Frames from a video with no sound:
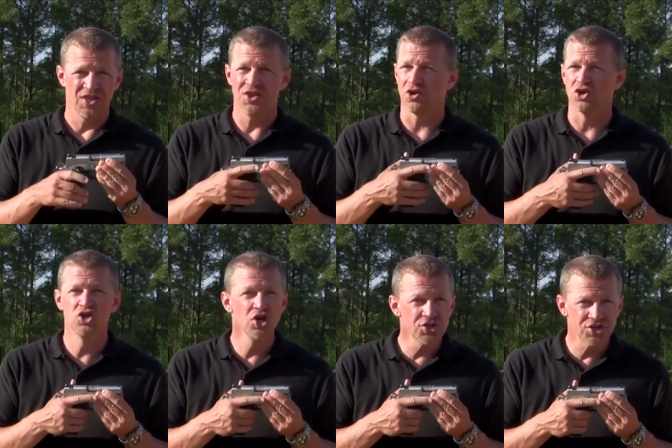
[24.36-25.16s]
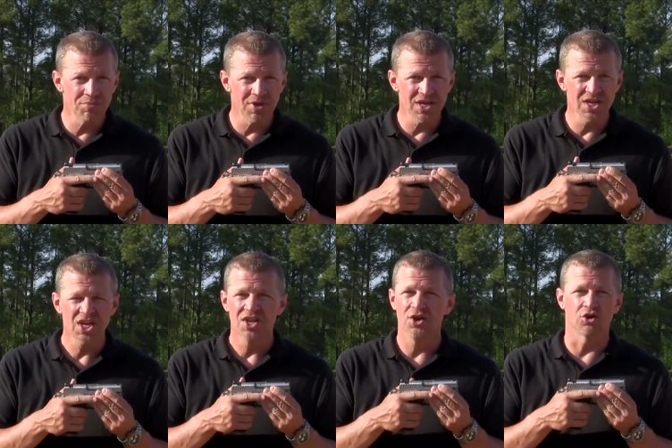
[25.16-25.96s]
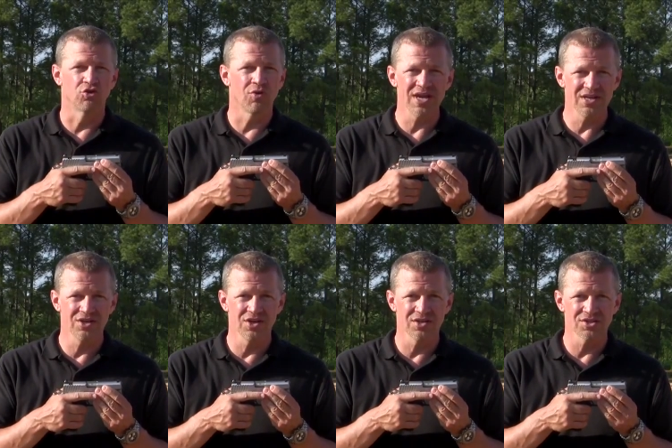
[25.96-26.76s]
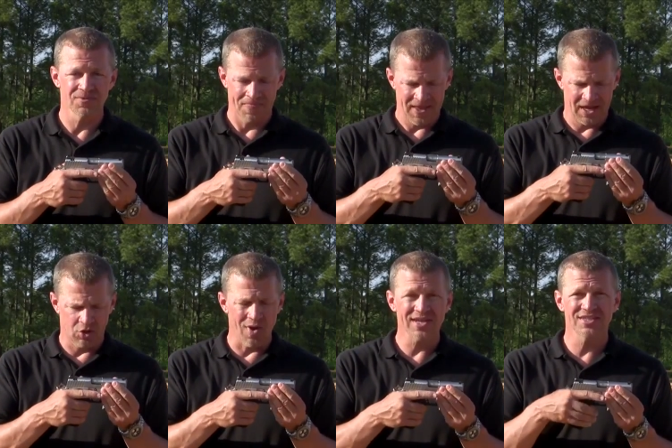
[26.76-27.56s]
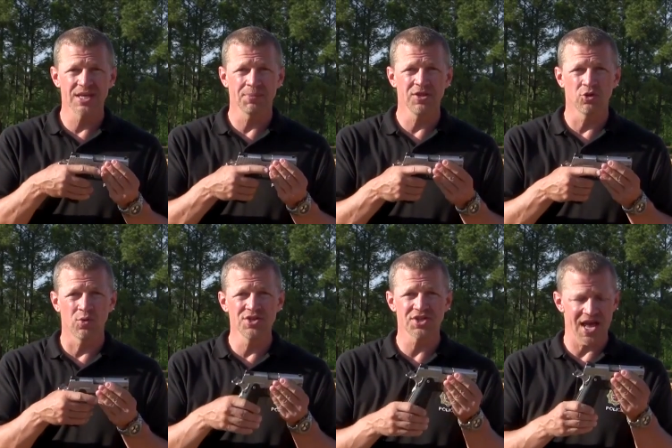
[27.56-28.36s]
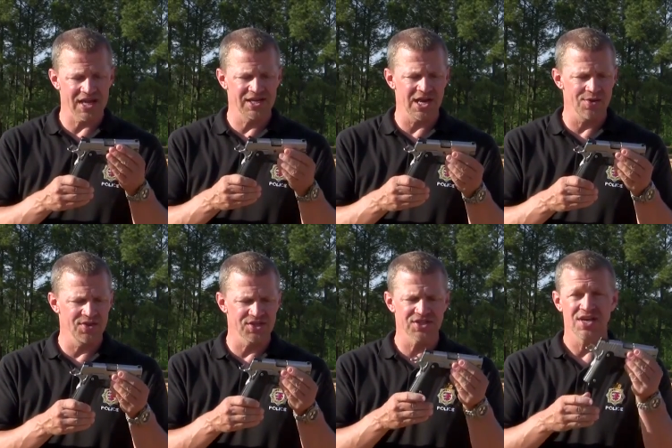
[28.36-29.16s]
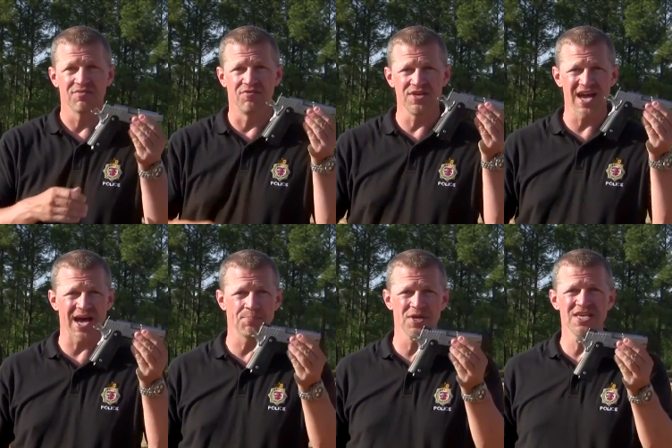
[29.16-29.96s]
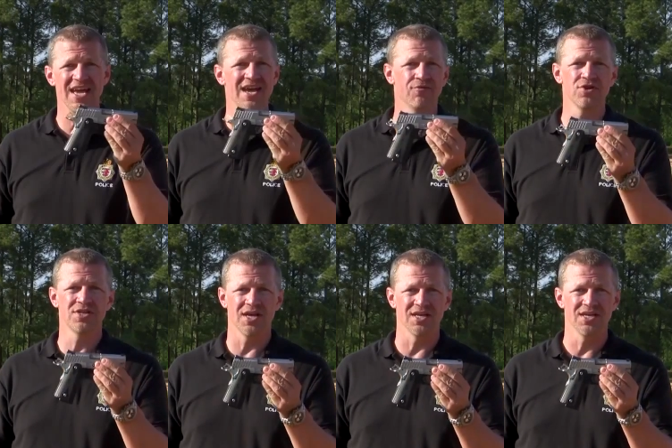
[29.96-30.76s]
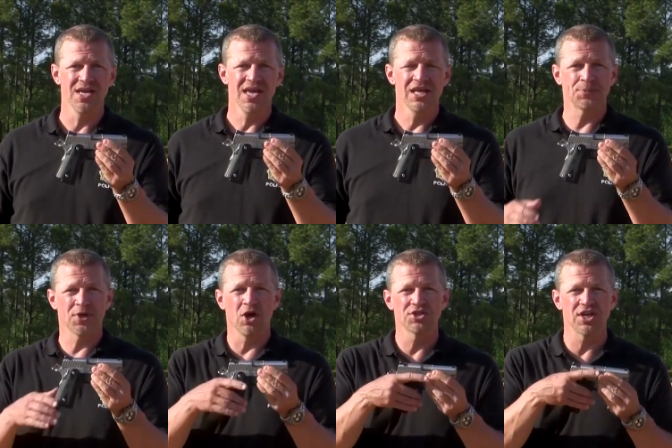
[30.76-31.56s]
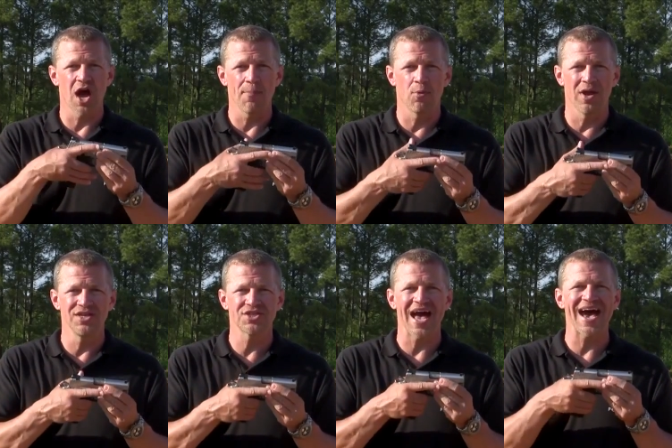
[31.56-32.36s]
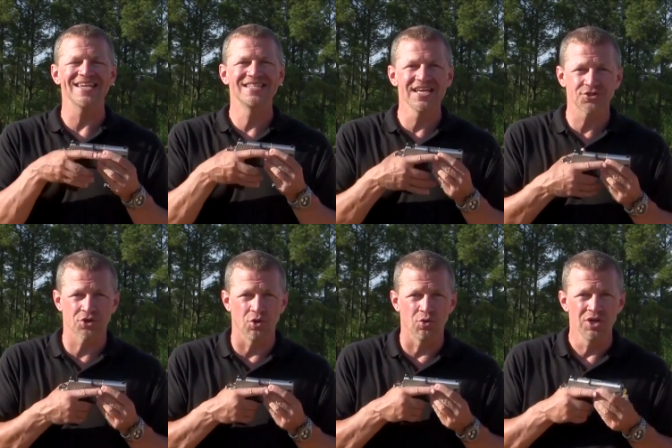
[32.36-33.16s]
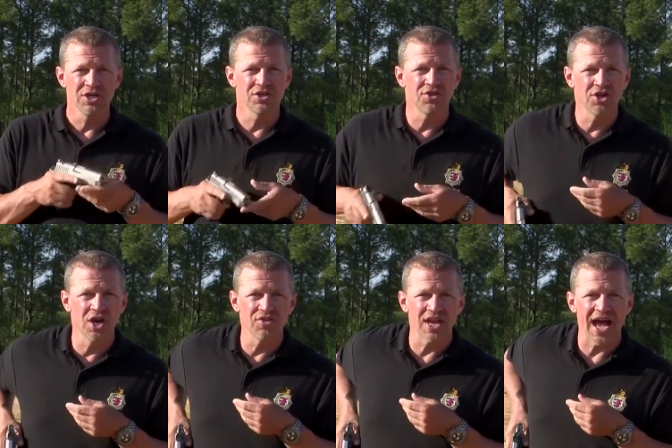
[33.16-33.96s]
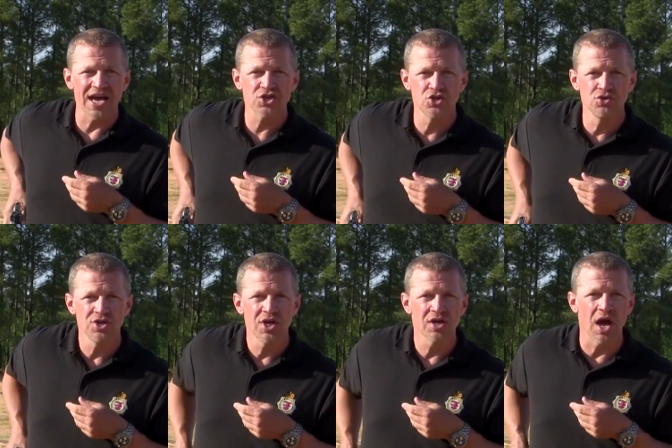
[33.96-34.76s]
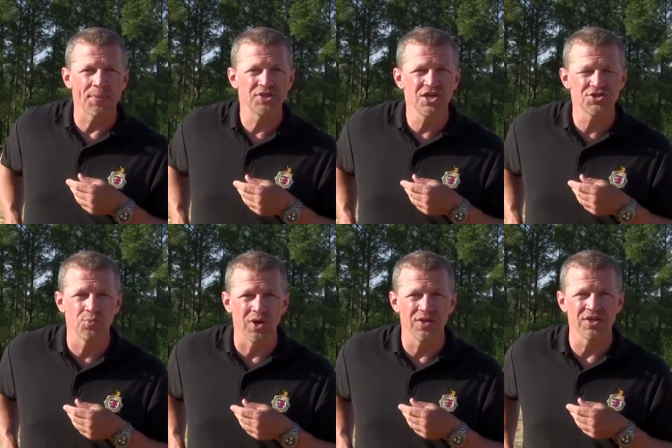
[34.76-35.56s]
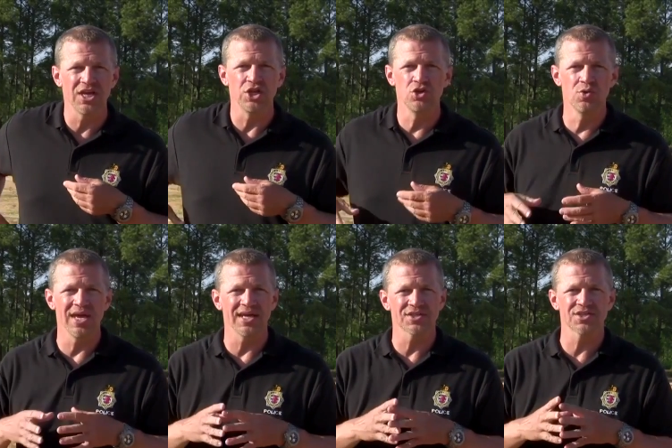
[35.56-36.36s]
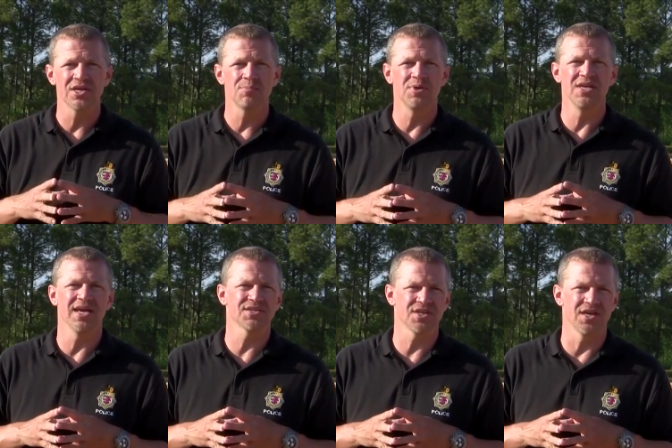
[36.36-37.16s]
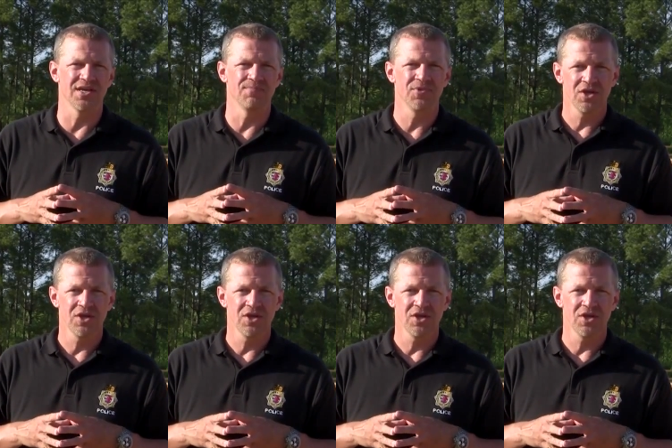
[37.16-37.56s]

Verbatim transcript: They're good to me, they're great guns, and quite simply, the reason I carry this VIP every day is because it operates identical to the gun that I shoot competition with in USPSA.